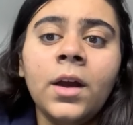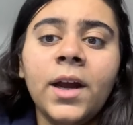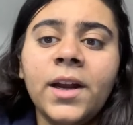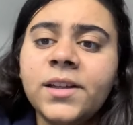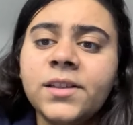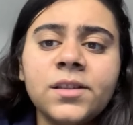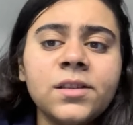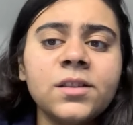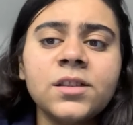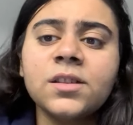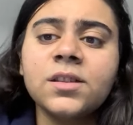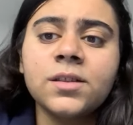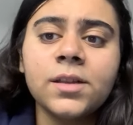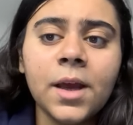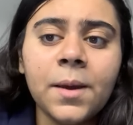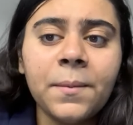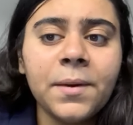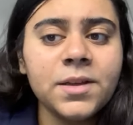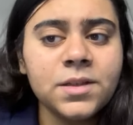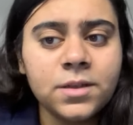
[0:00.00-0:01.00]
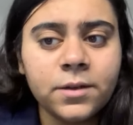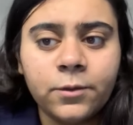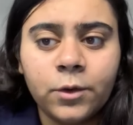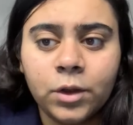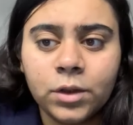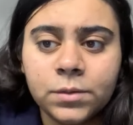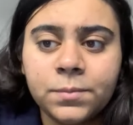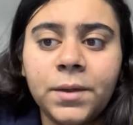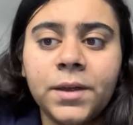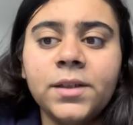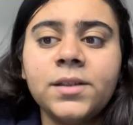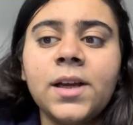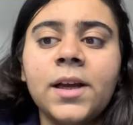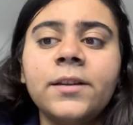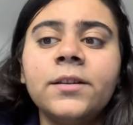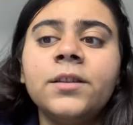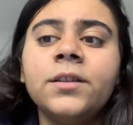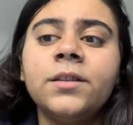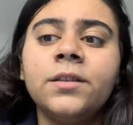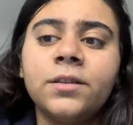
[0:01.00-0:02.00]
It in the same as divorce, but it
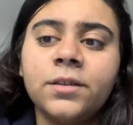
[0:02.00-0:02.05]
has a